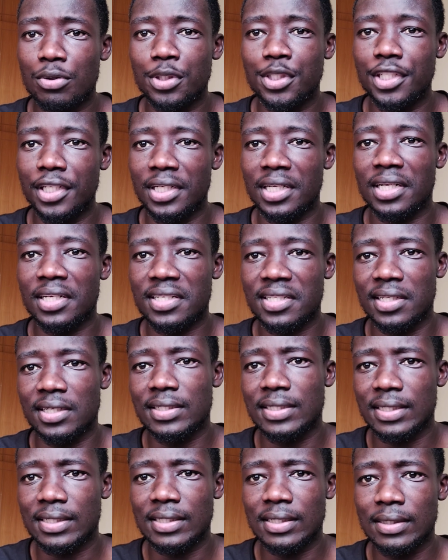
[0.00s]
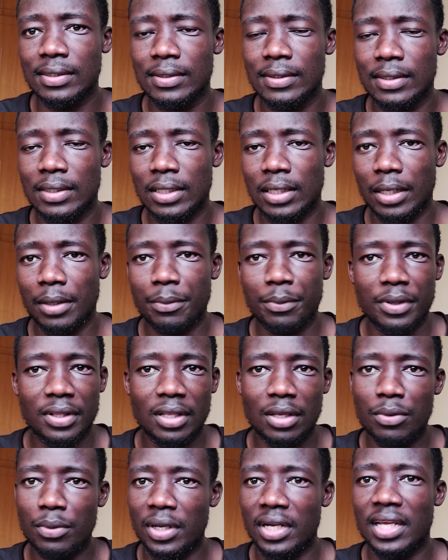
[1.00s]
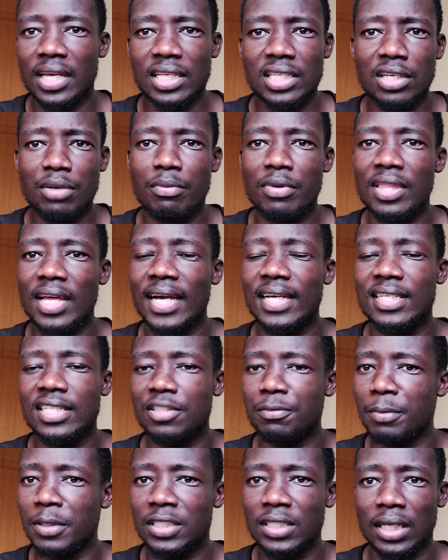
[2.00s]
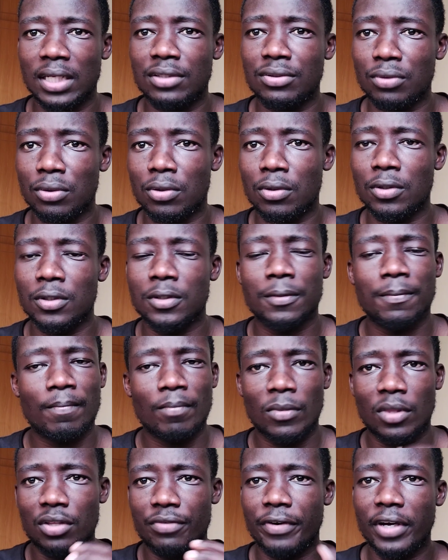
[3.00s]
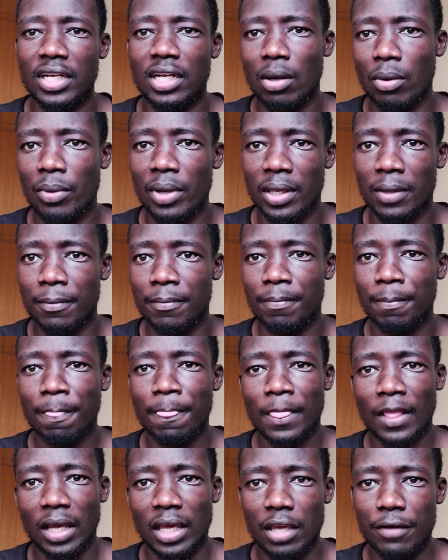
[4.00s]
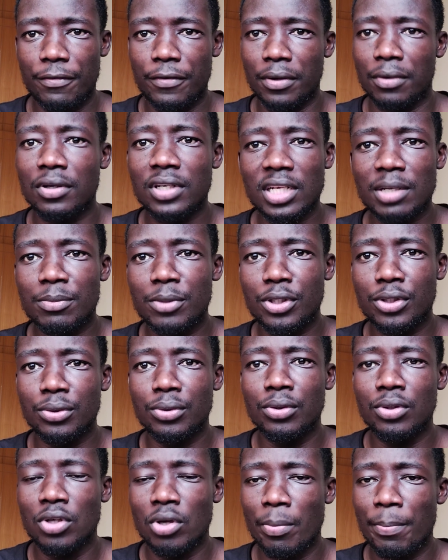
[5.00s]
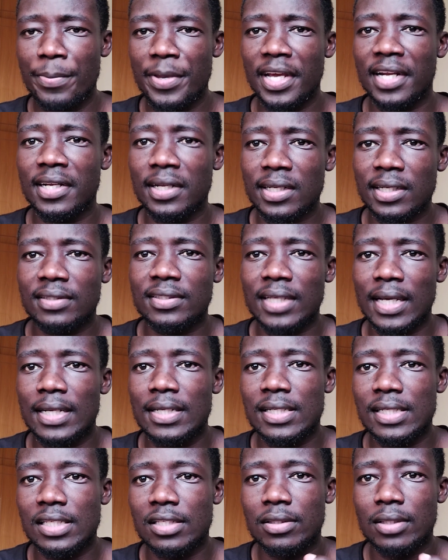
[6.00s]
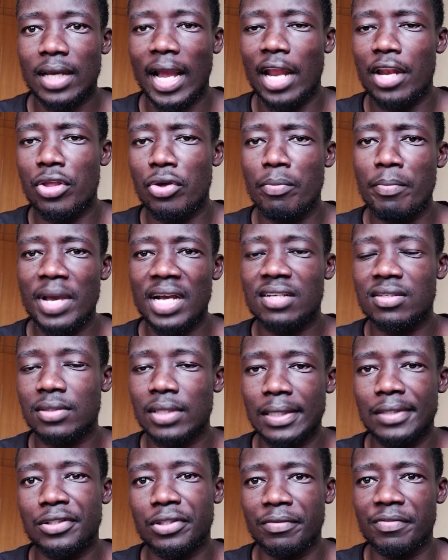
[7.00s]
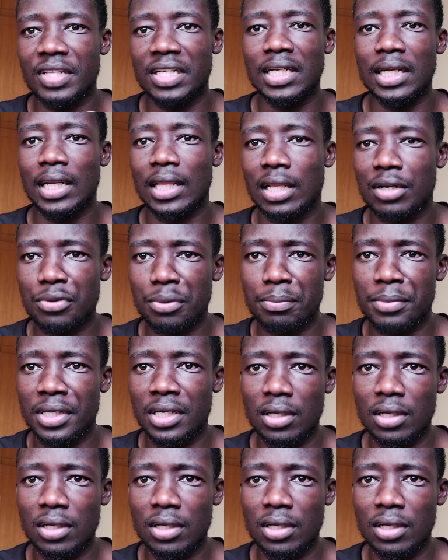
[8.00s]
to generate that data, whether you're engaging with IT specialists or not, find a way. If you're not able to, be a data scientist. Can you make sense of the data that